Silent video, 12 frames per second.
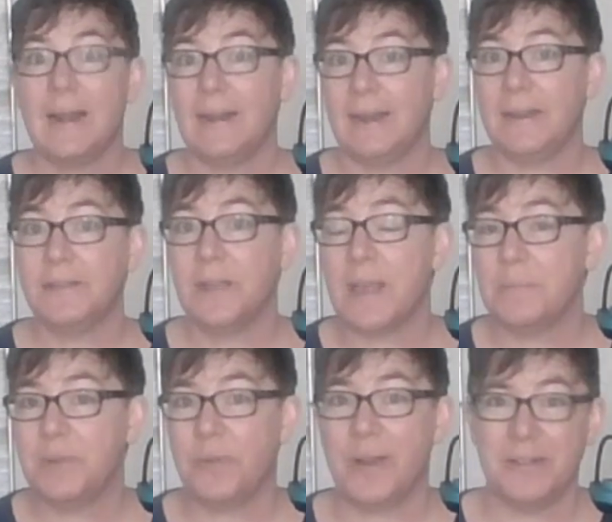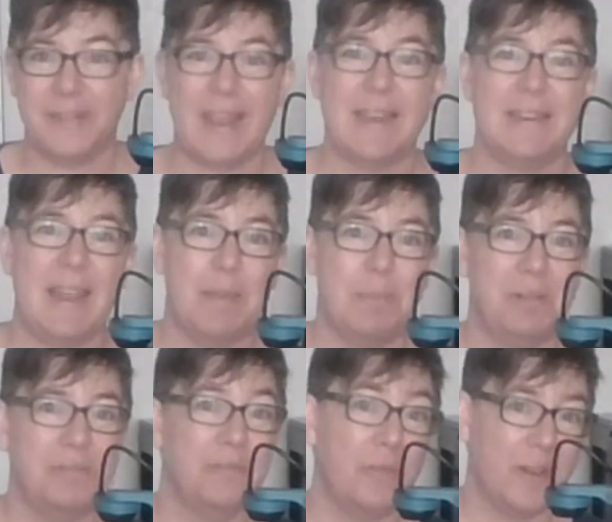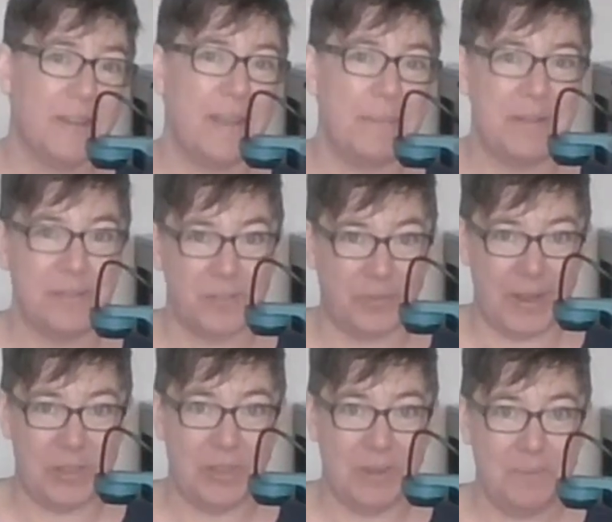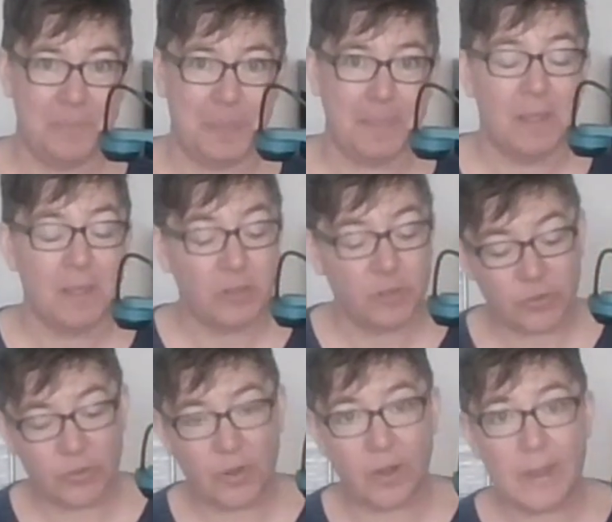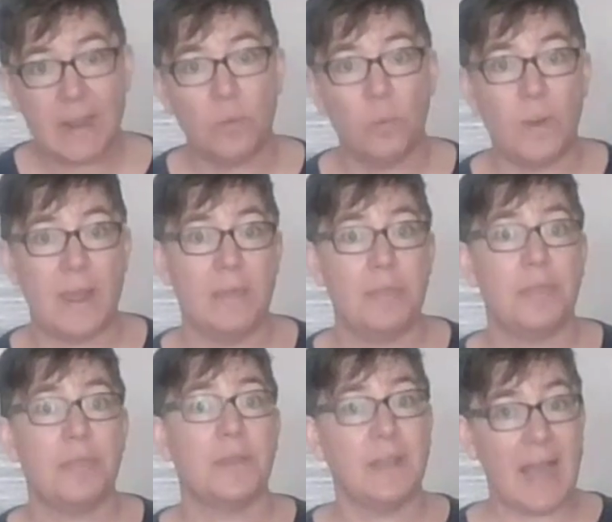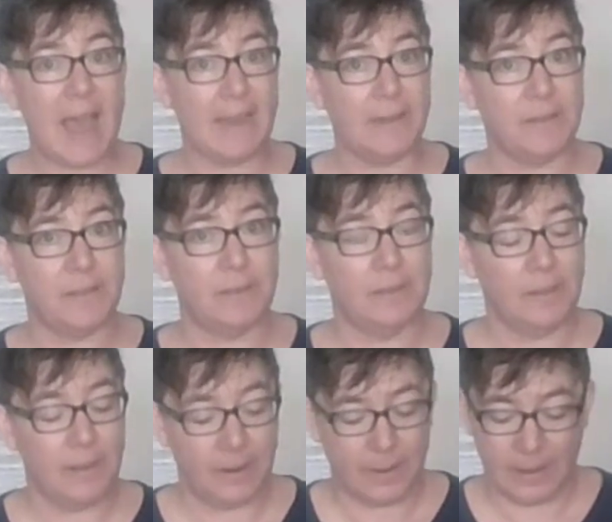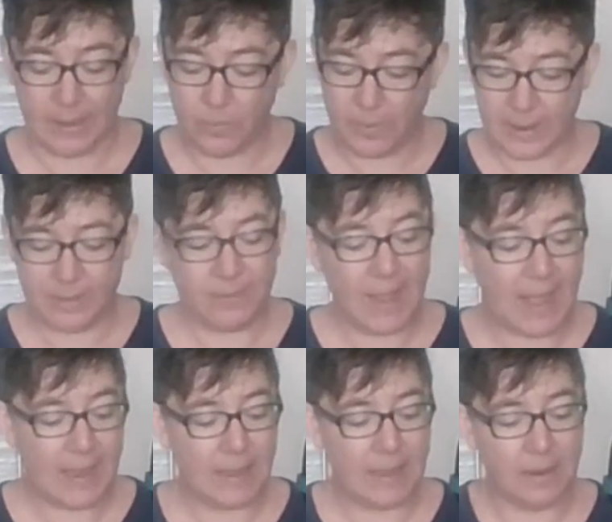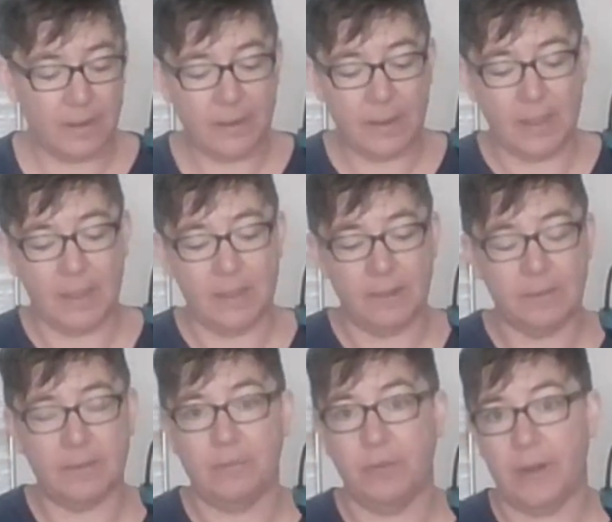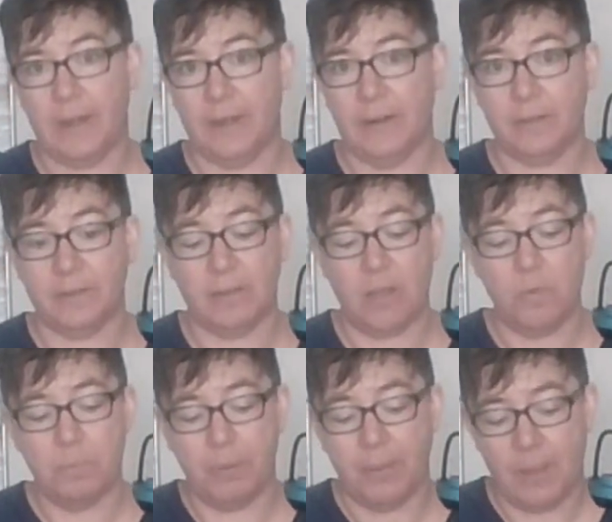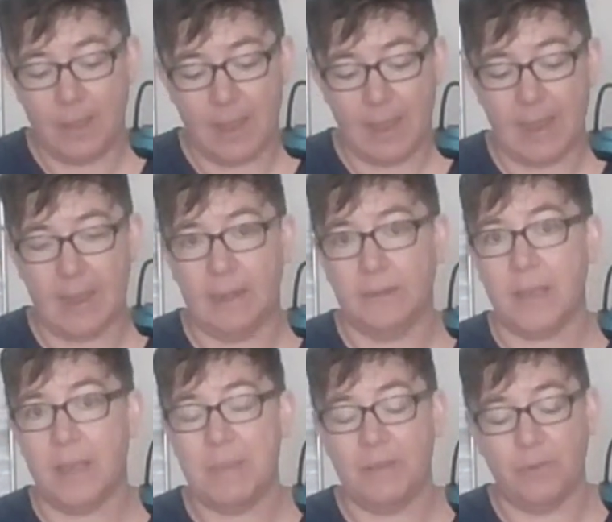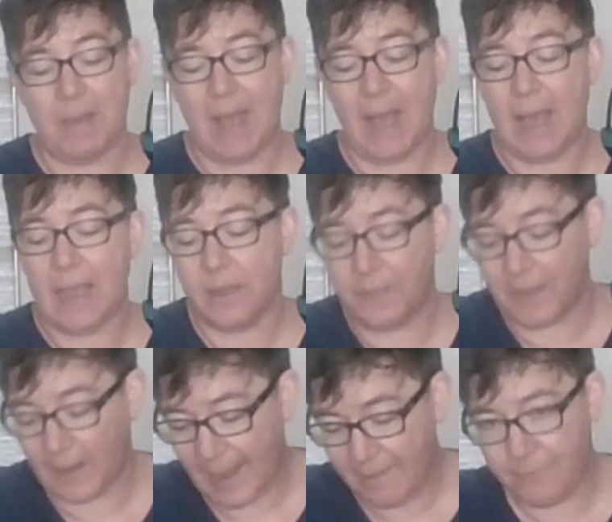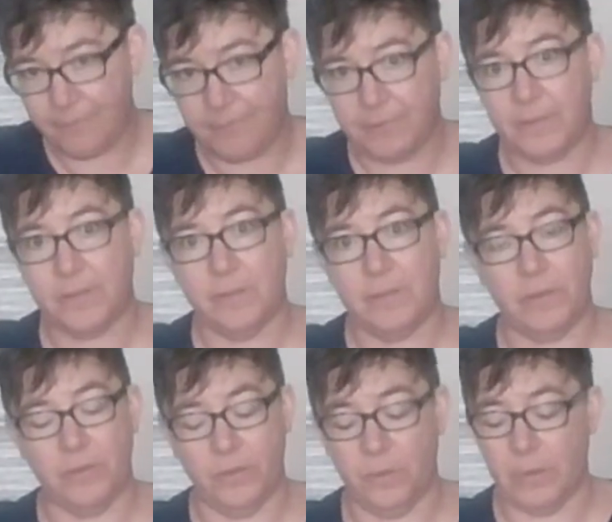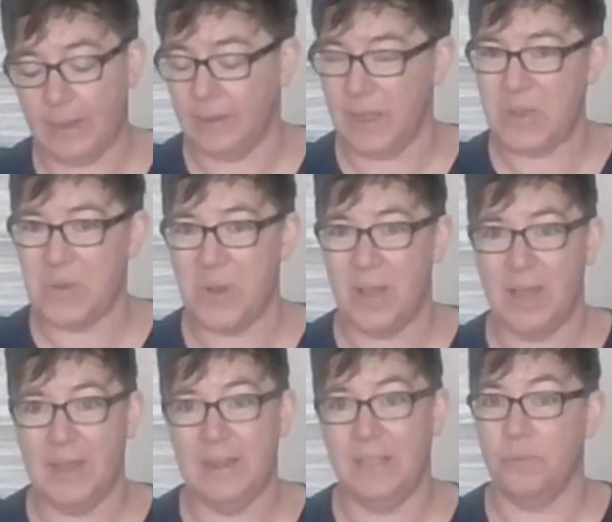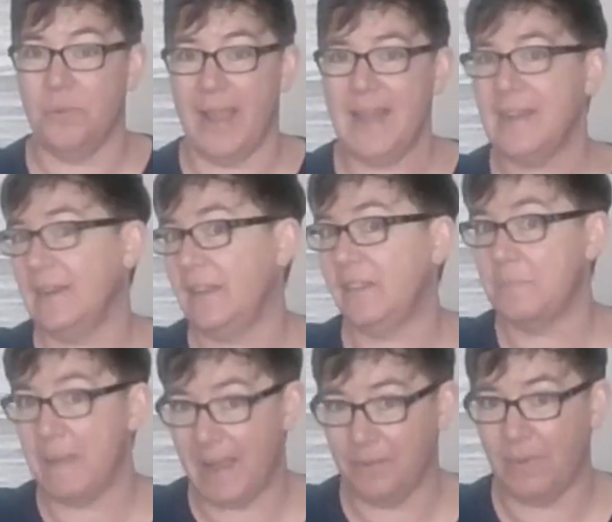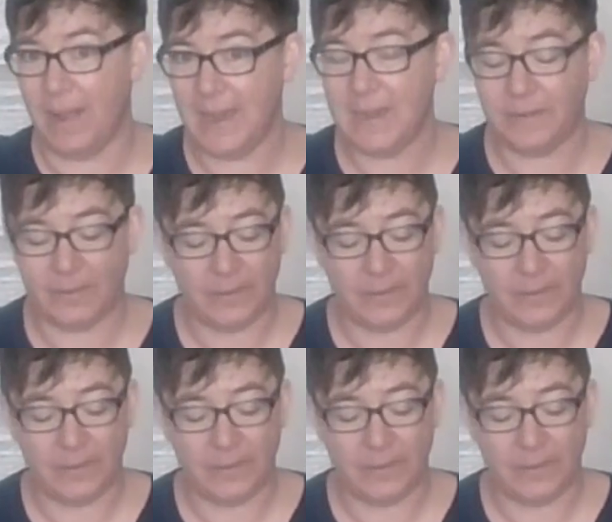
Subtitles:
Let's come to our sand table for a demonstration. Starting with cut, right? What I've got here is I've created a slope and it's coming from a high on the left to a low on the right, at least my right.